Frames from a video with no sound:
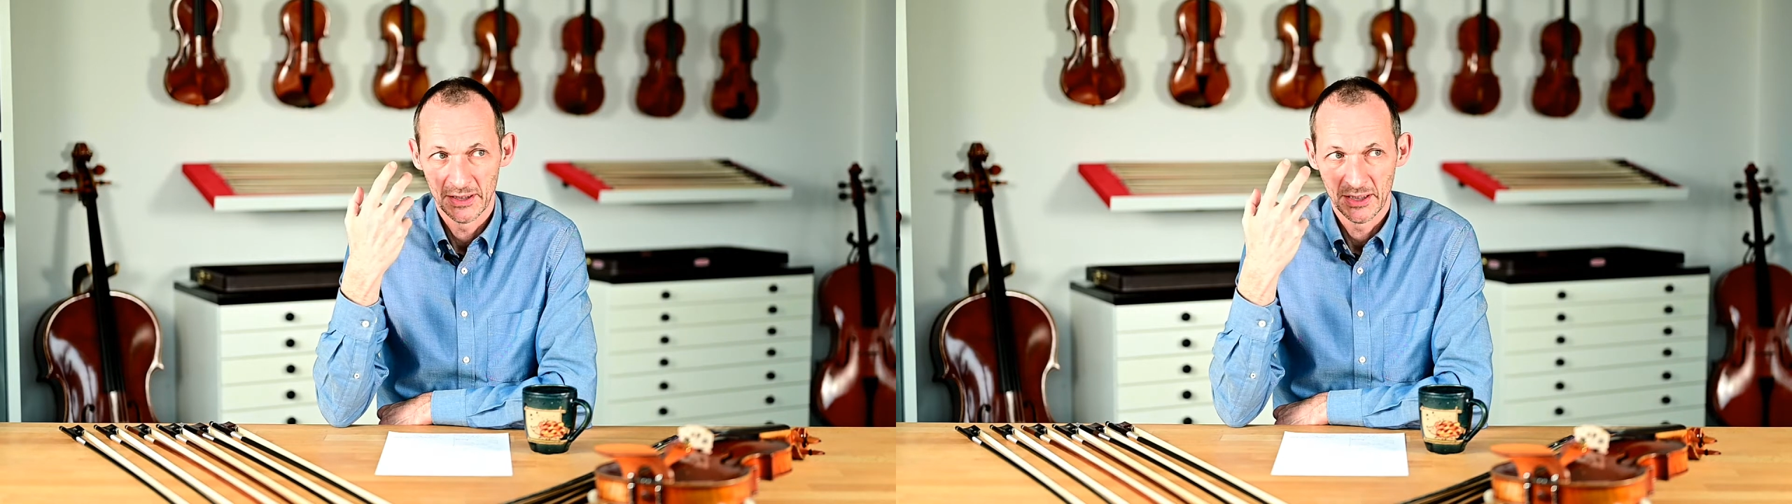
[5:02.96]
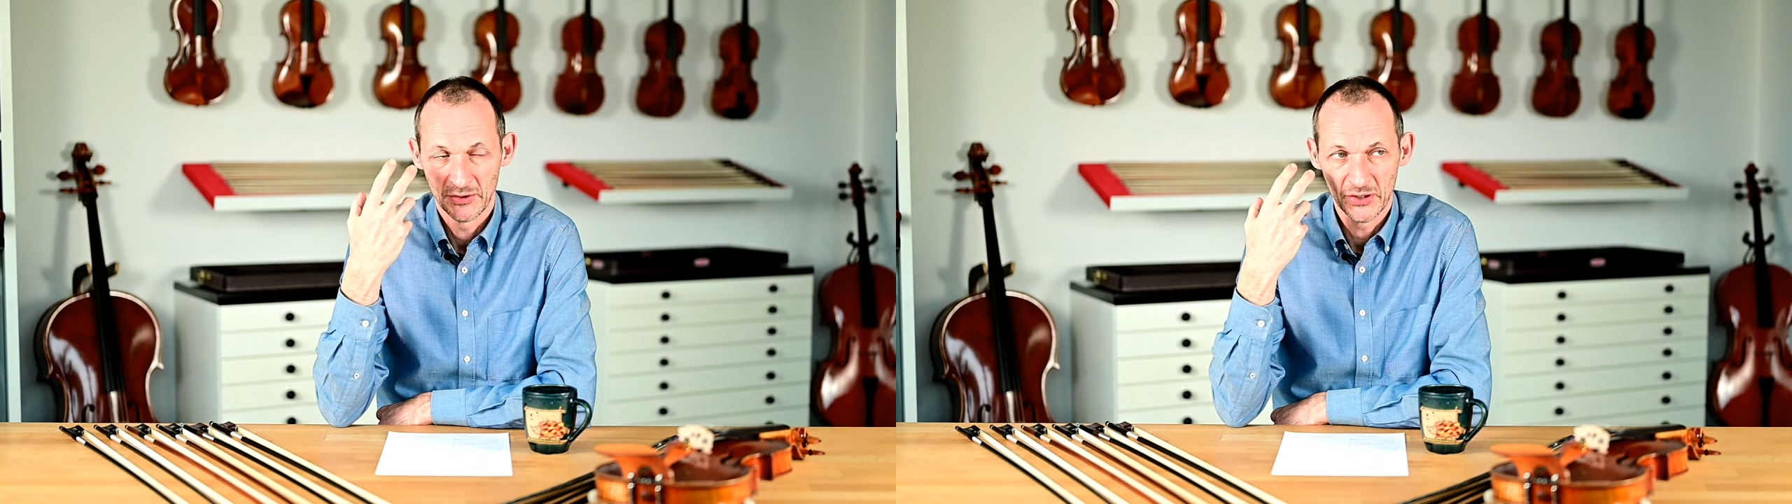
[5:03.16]

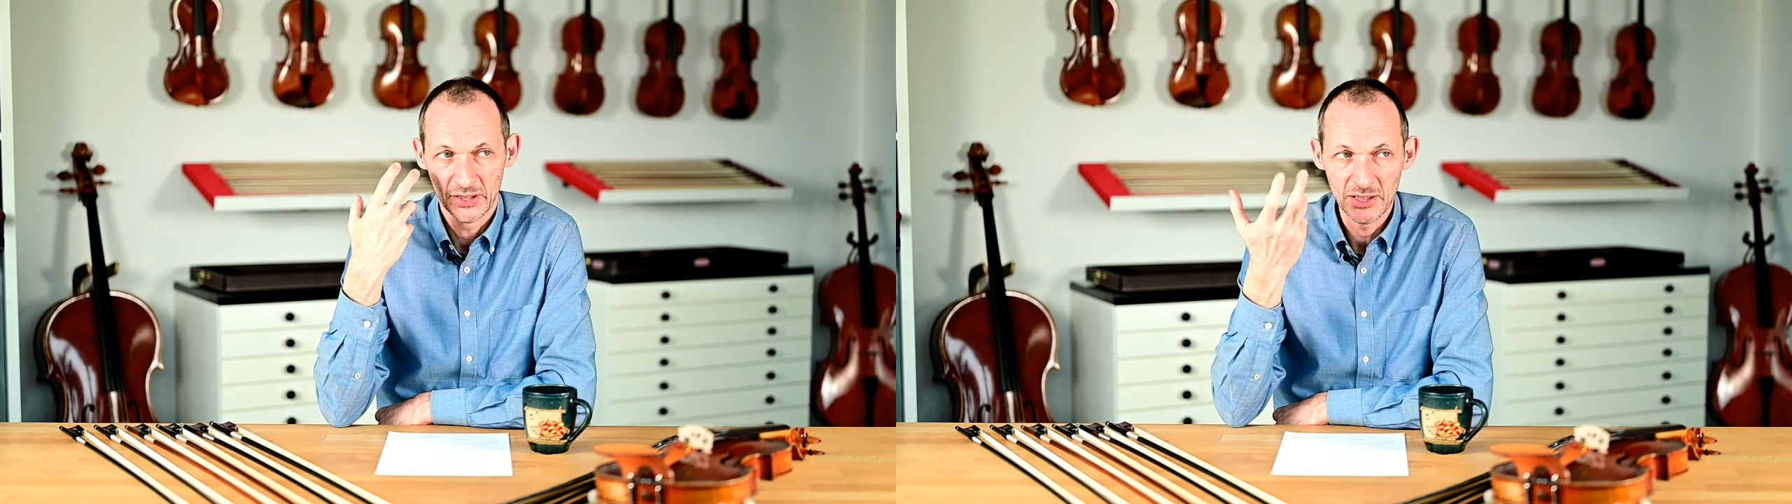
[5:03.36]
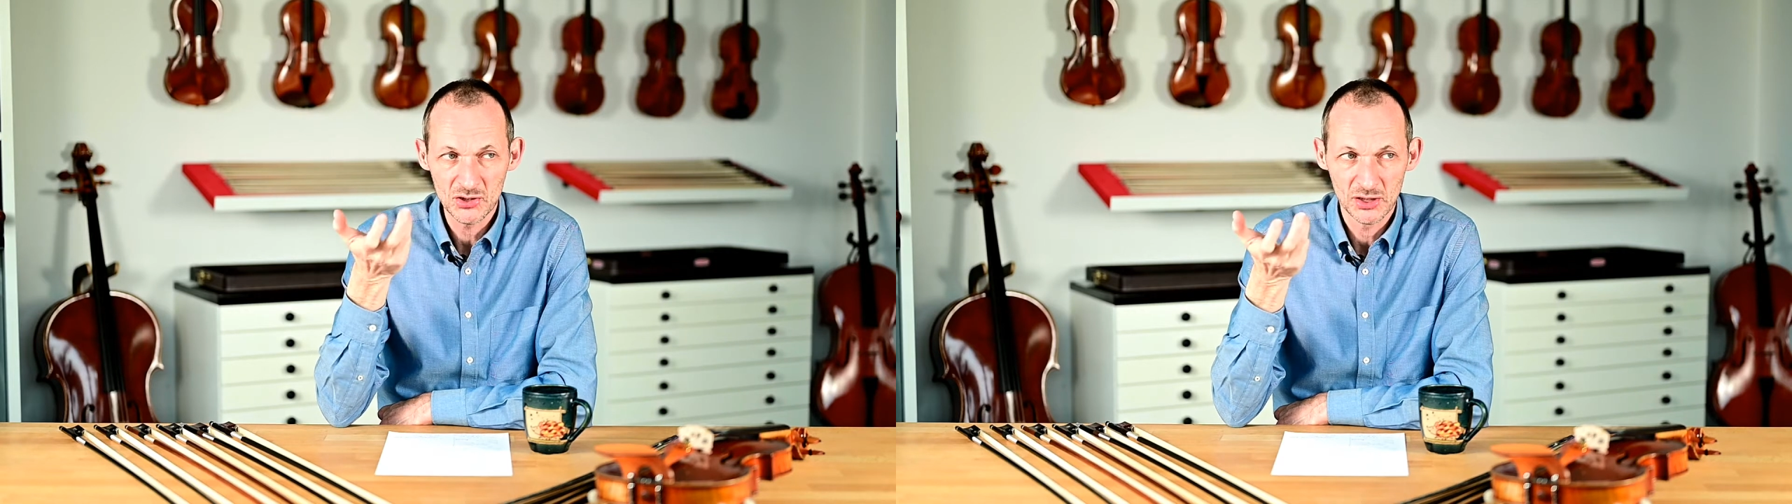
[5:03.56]
The
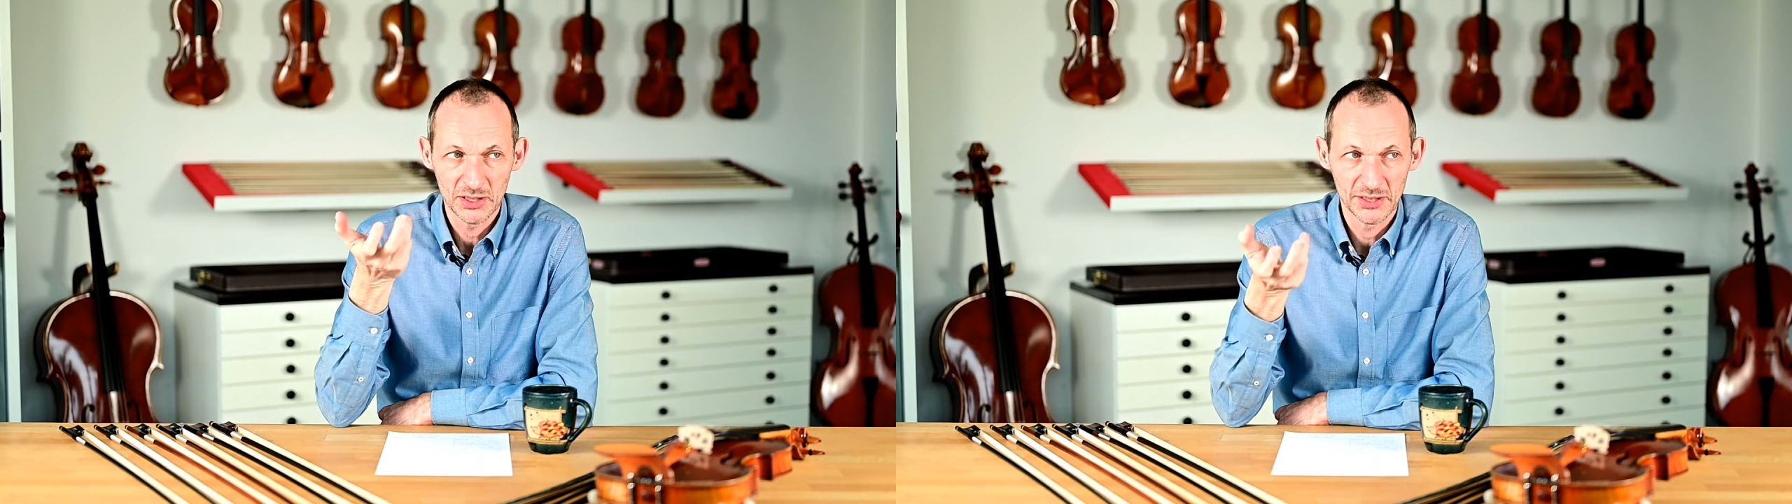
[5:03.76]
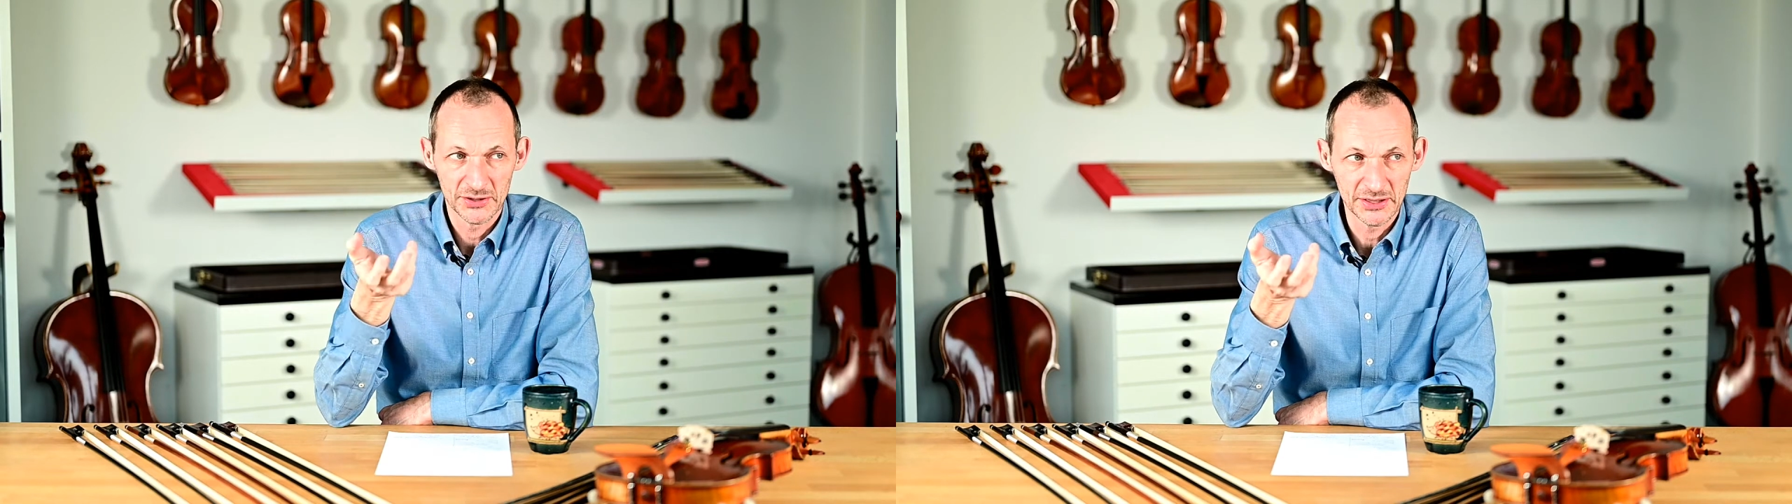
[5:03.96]
initial
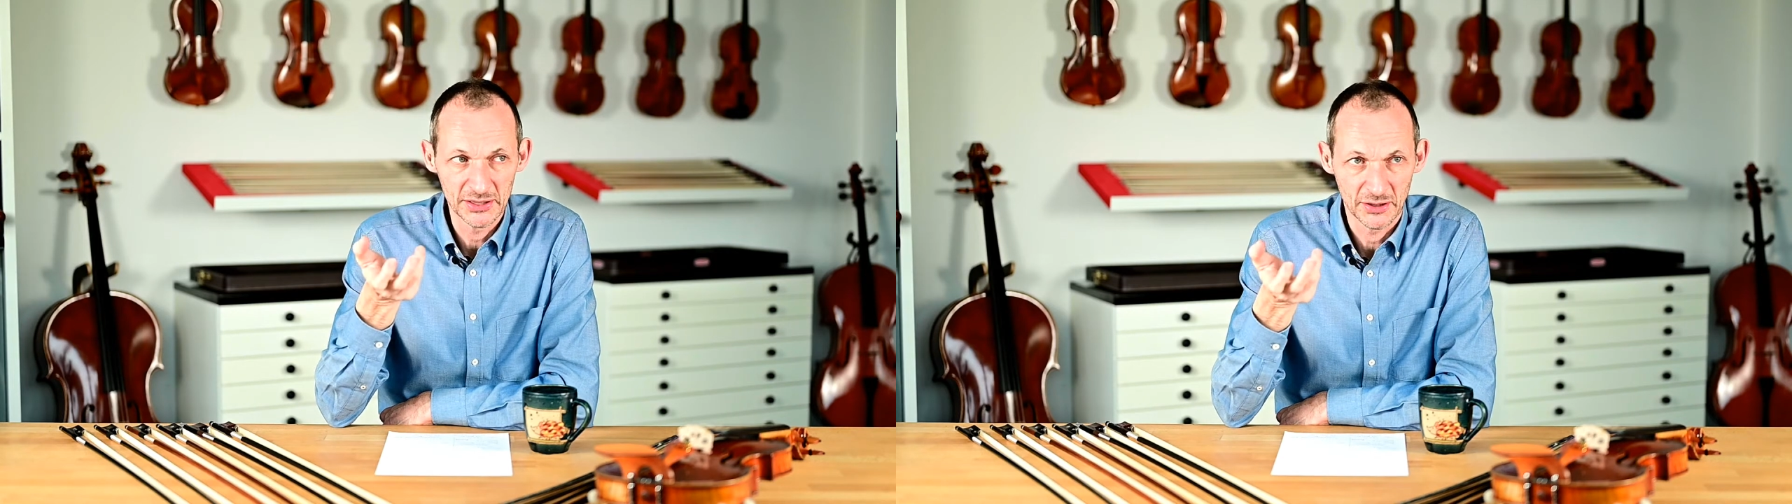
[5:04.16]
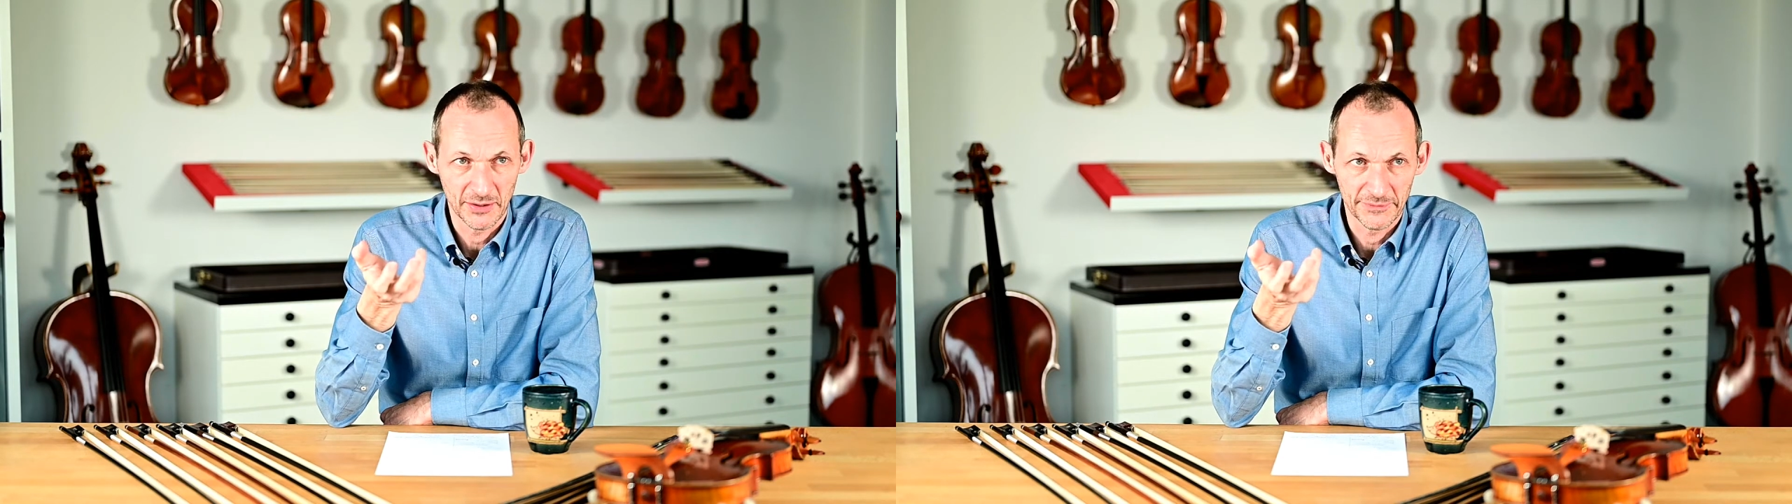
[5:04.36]

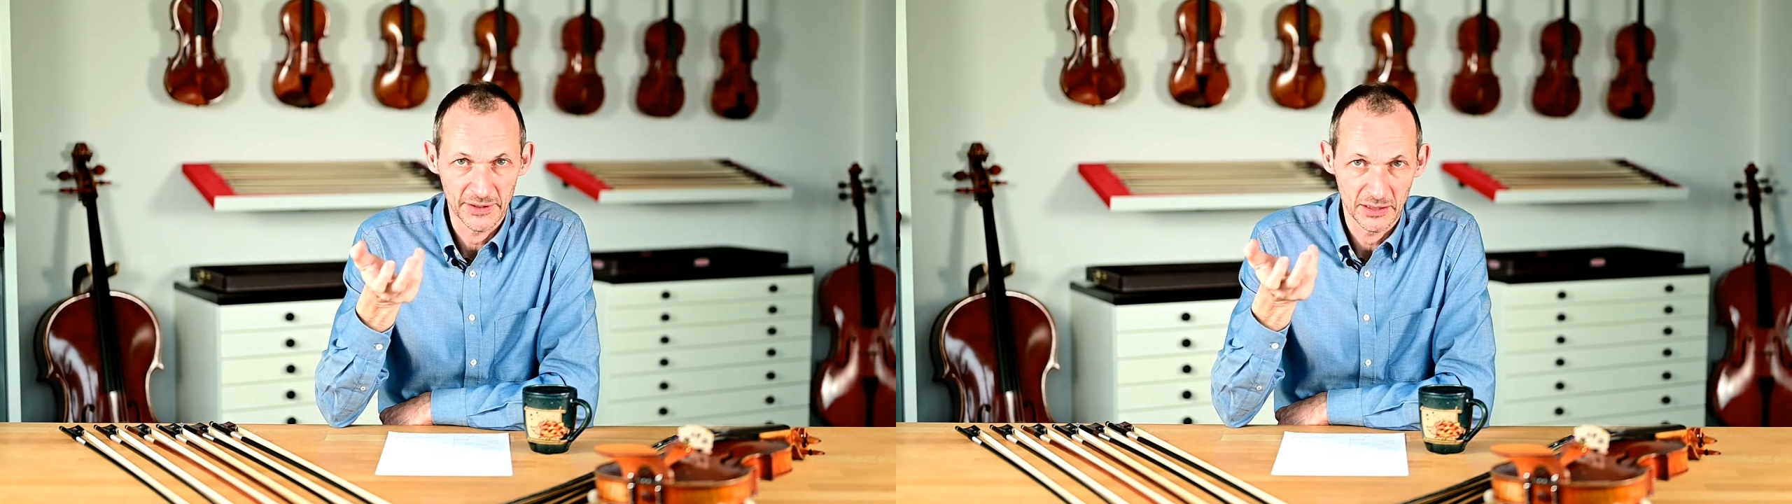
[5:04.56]
idea of the